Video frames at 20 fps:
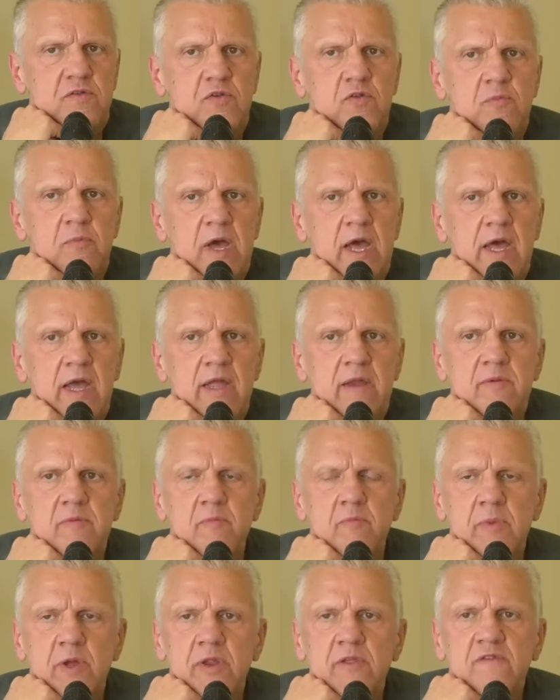do mine,
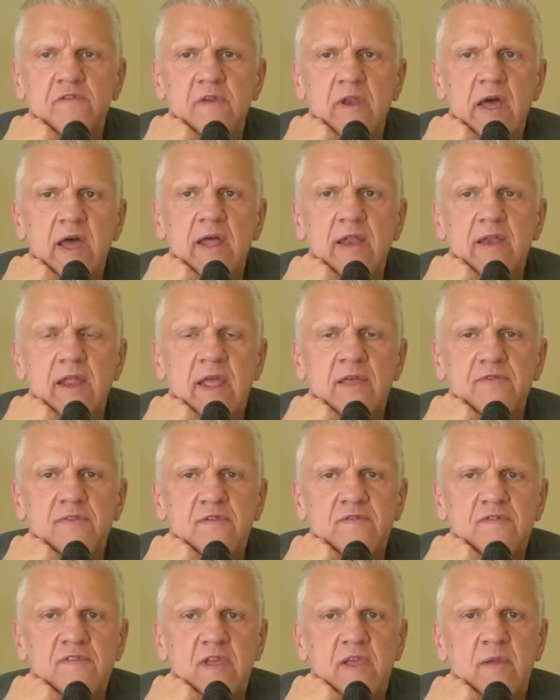but it's not at
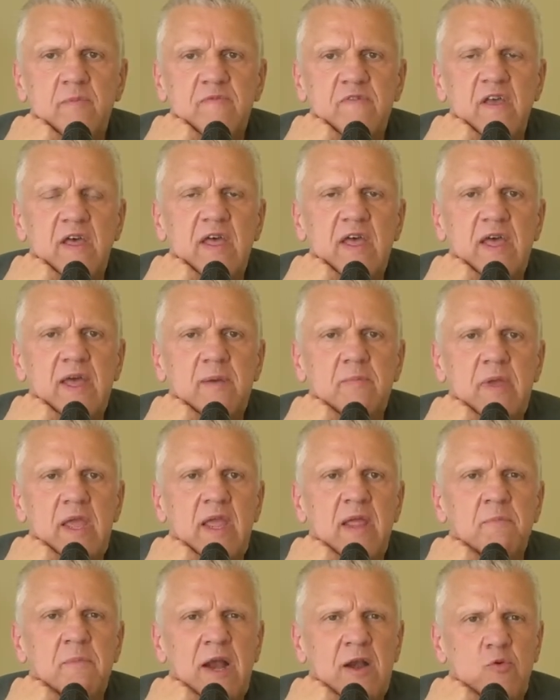the same time,
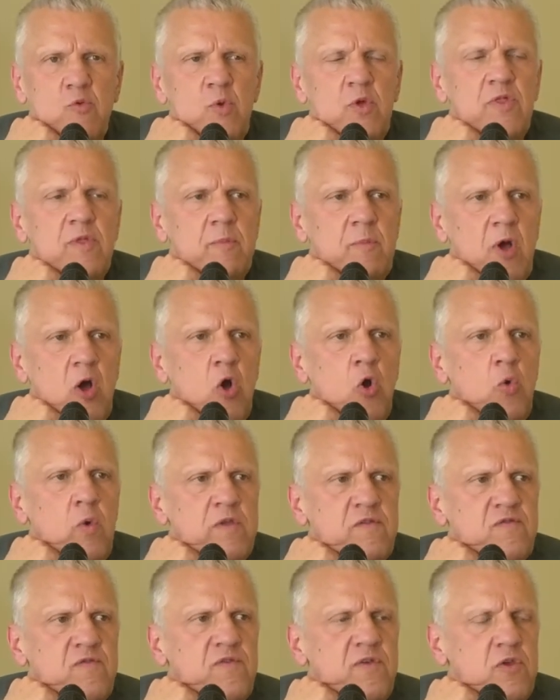and my rhythm
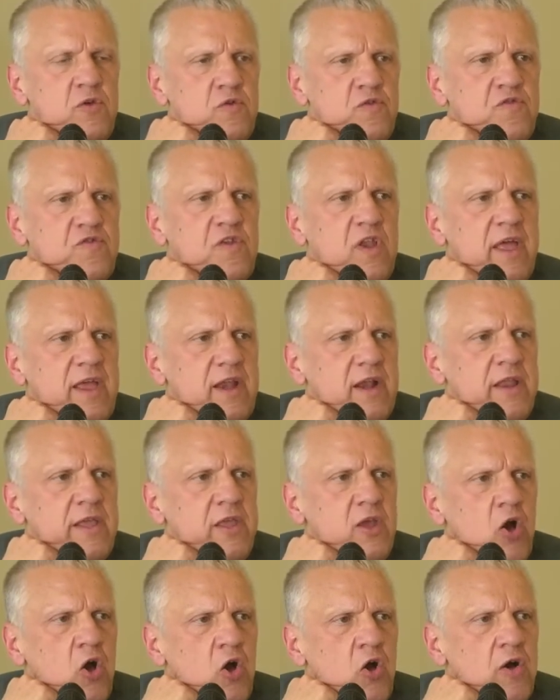always feels
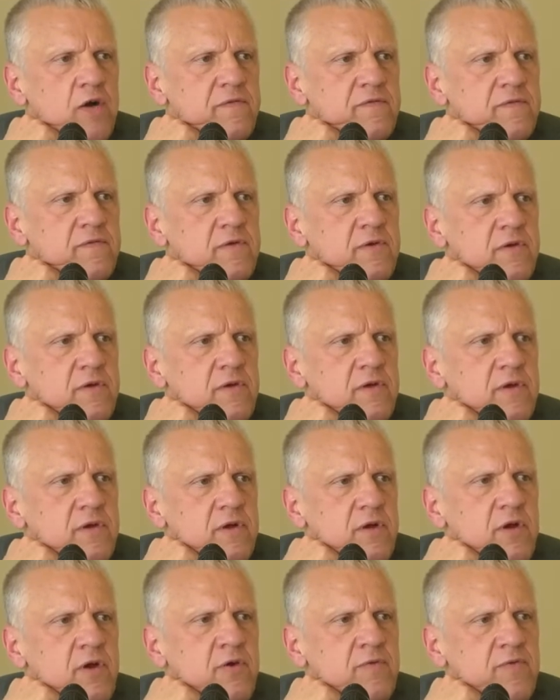slightly off.
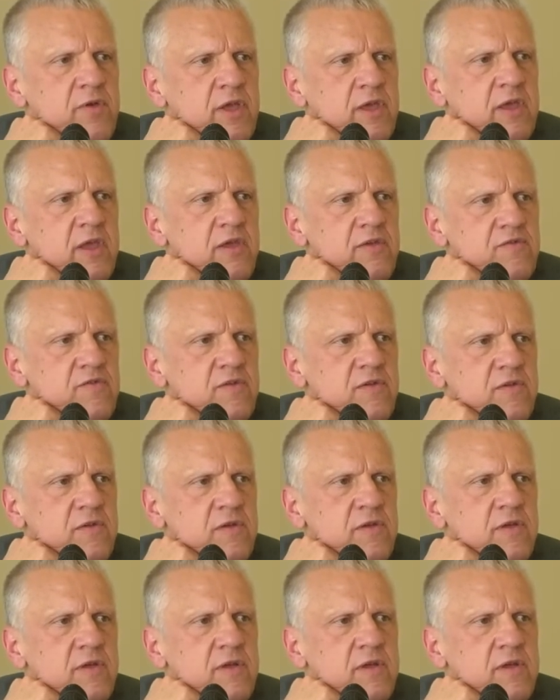Yeah, that's, on vacation.